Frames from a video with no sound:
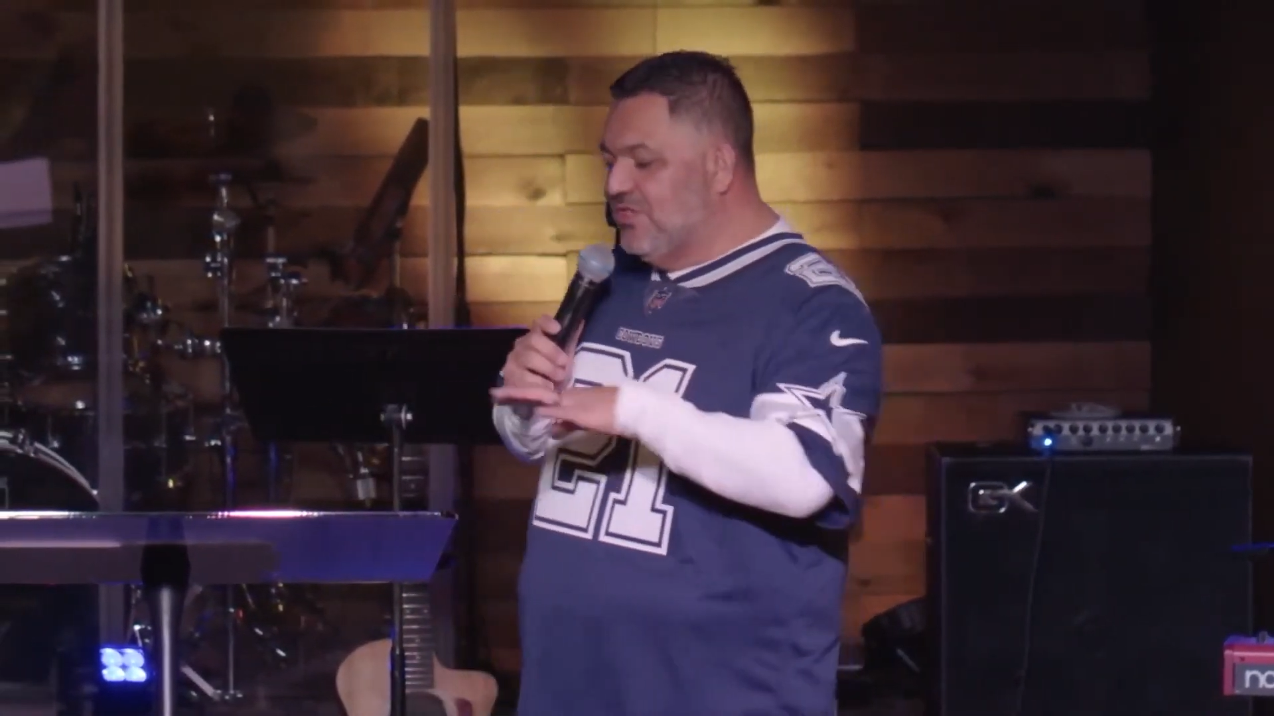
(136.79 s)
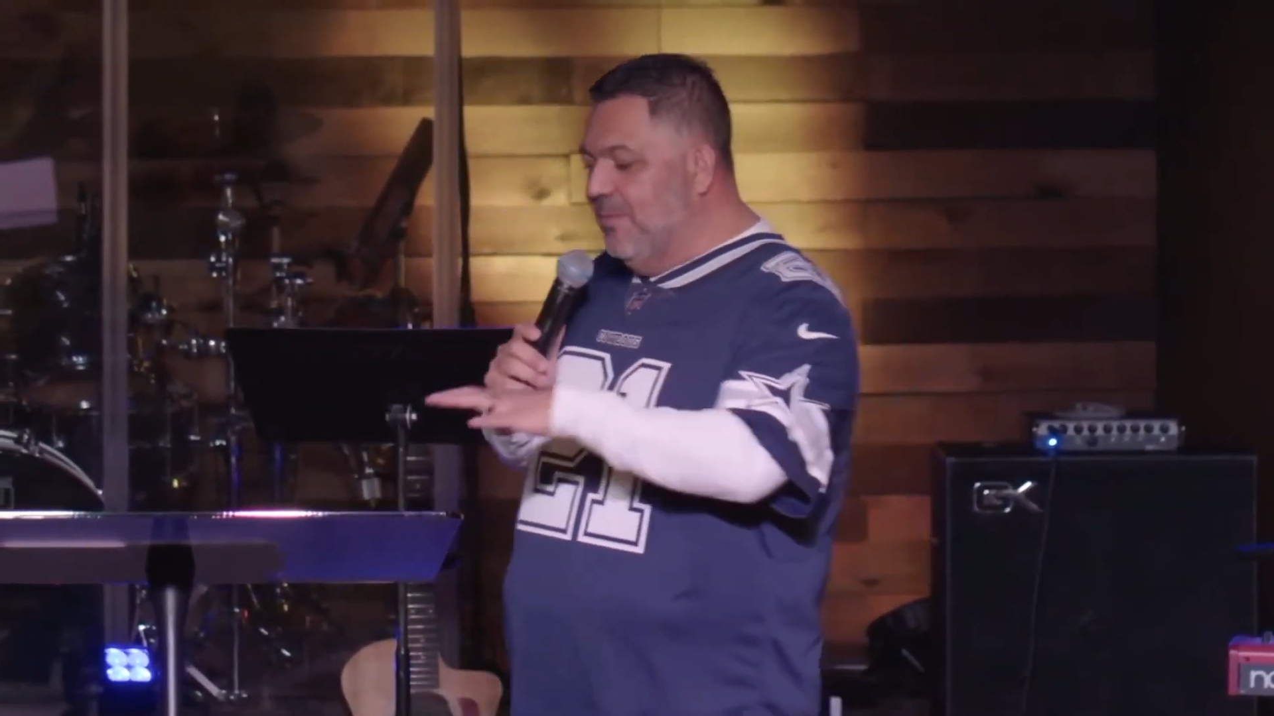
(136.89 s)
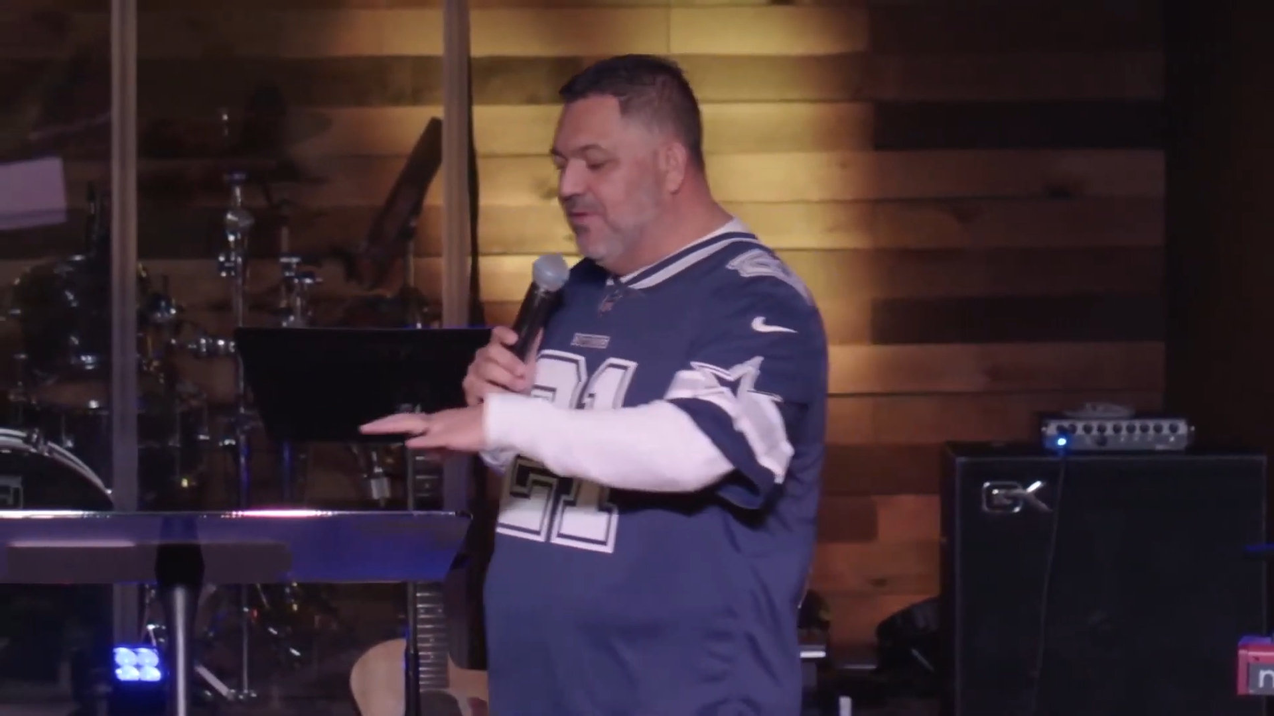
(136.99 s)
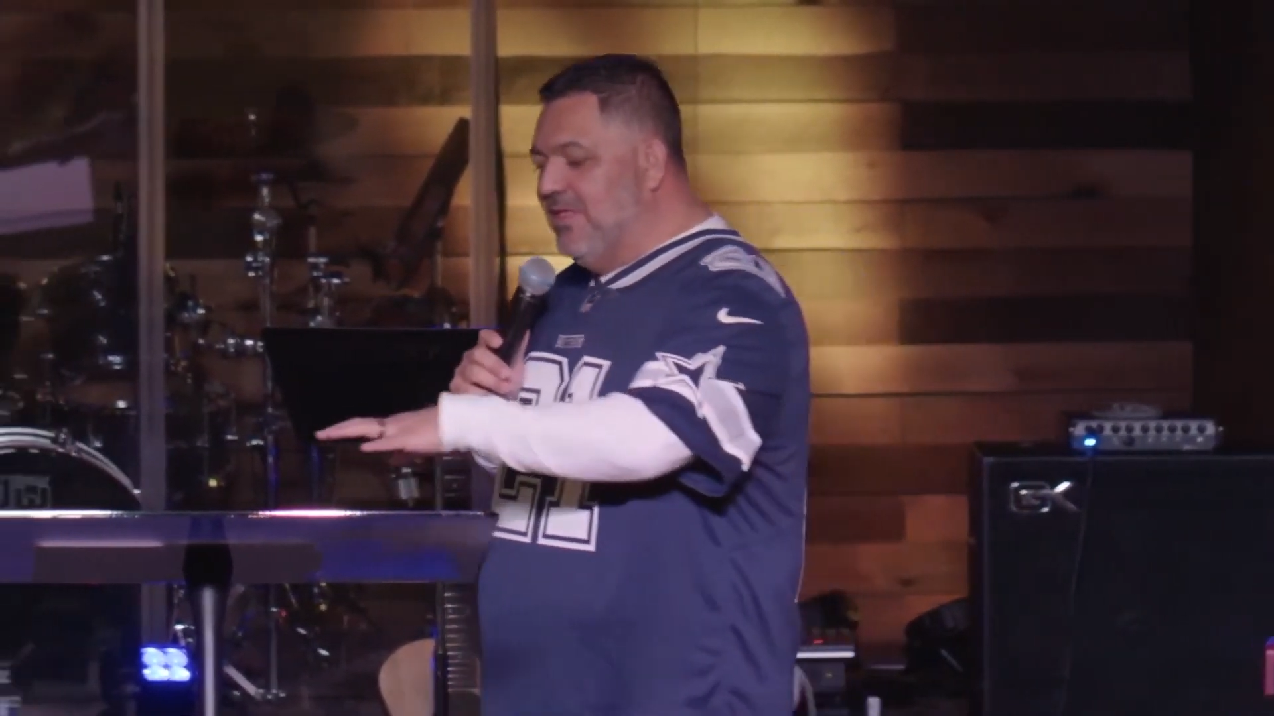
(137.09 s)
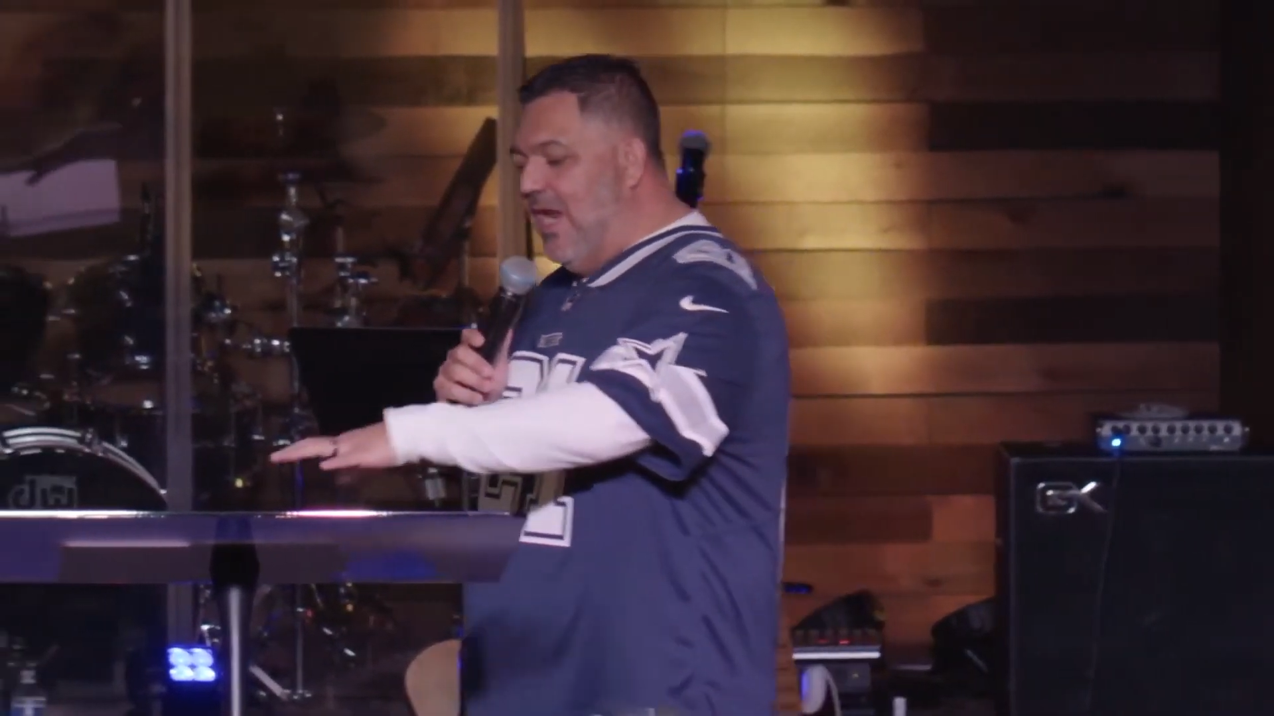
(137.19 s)

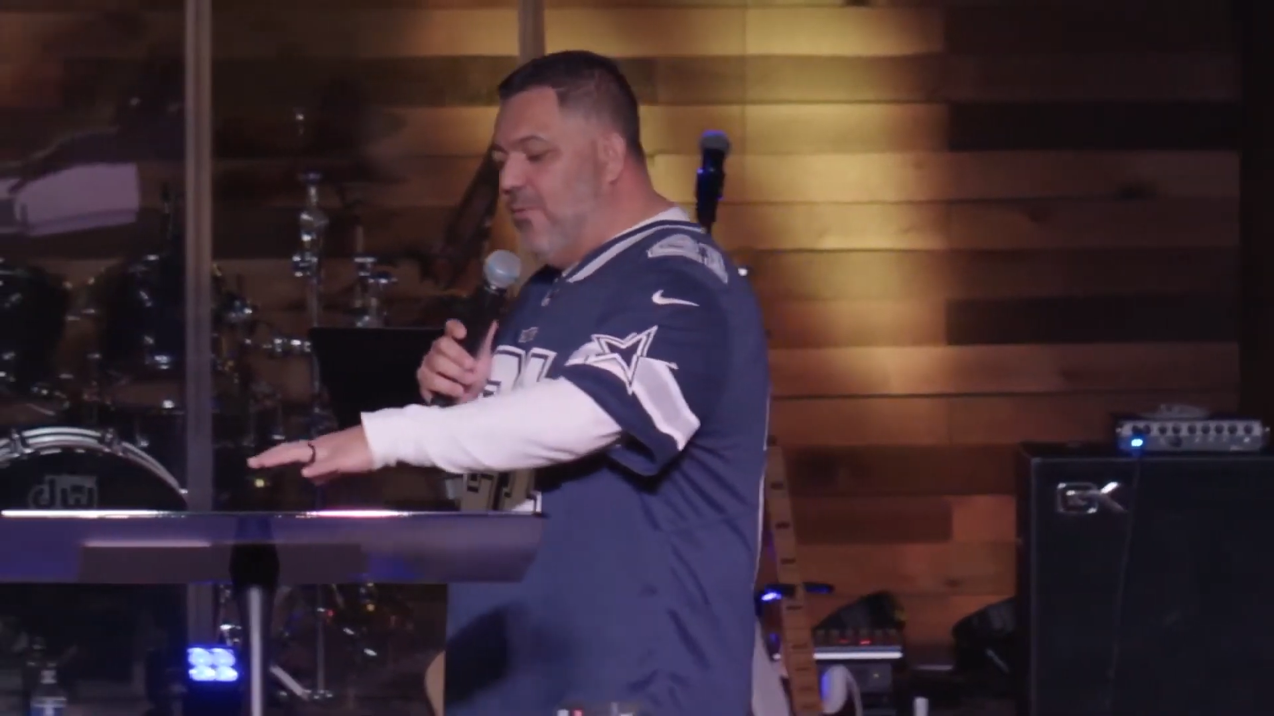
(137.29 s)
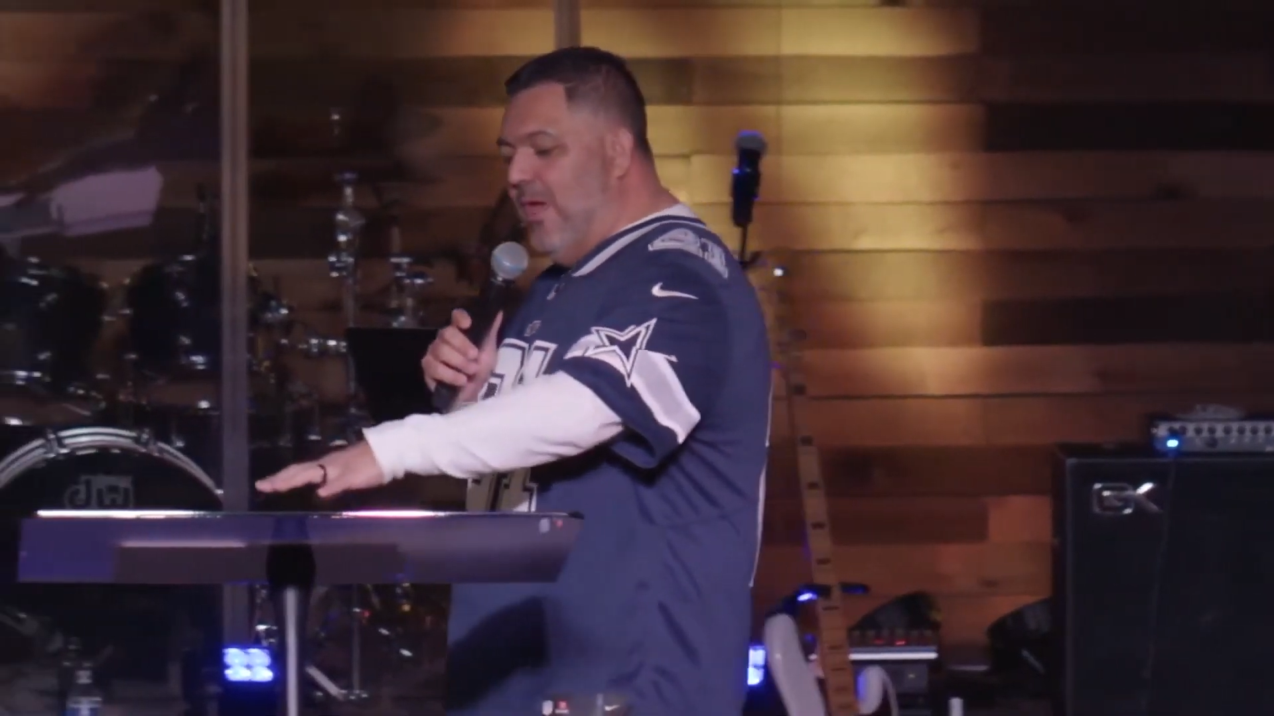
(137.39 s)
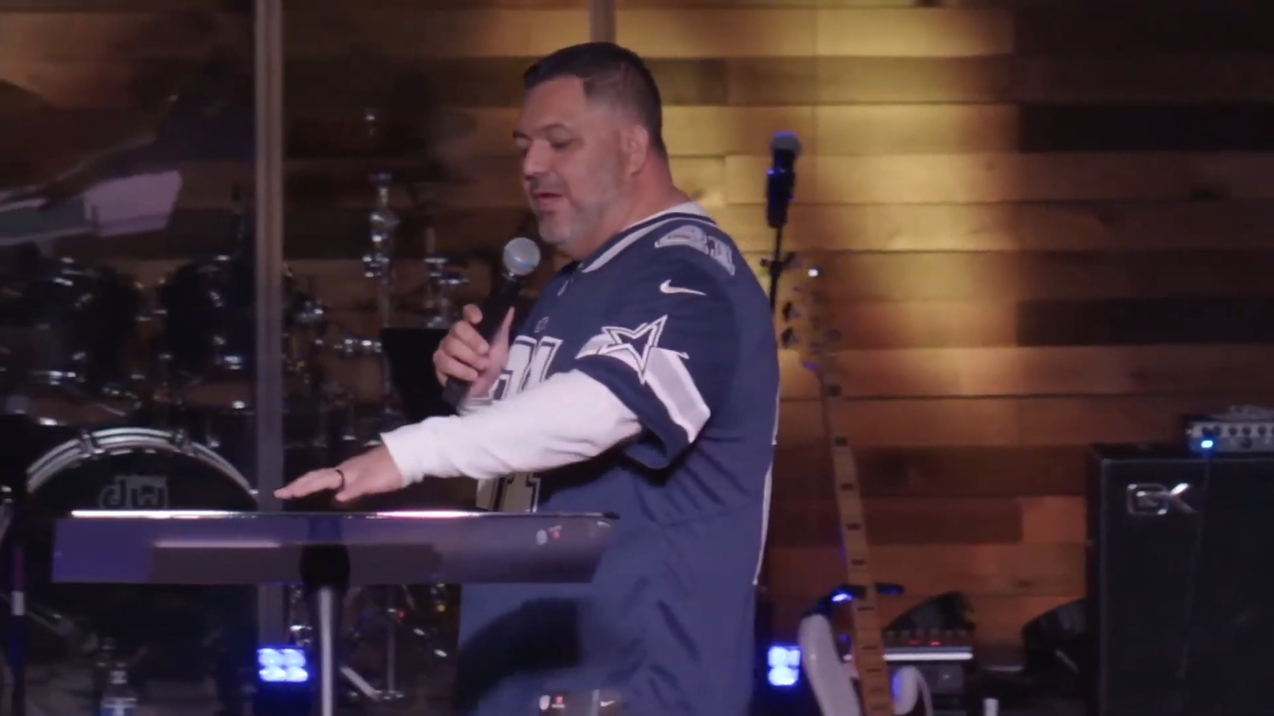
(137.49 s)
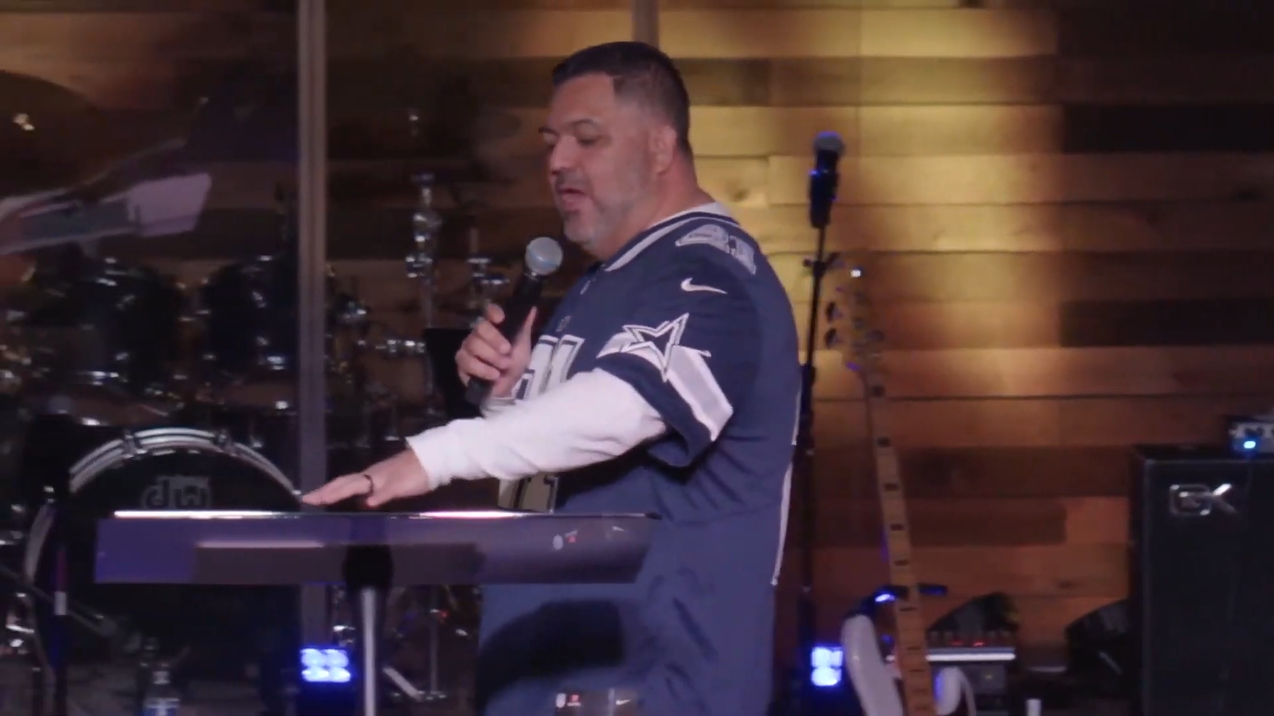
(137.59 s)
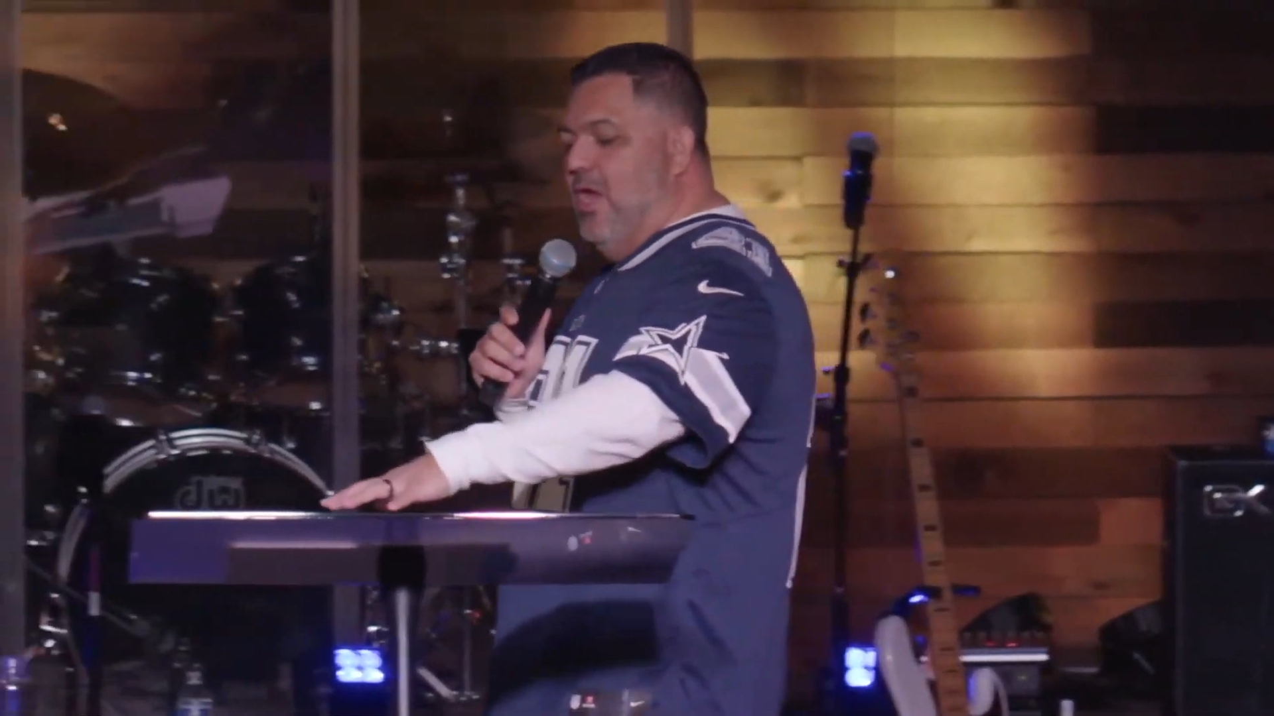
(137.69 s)
something that I read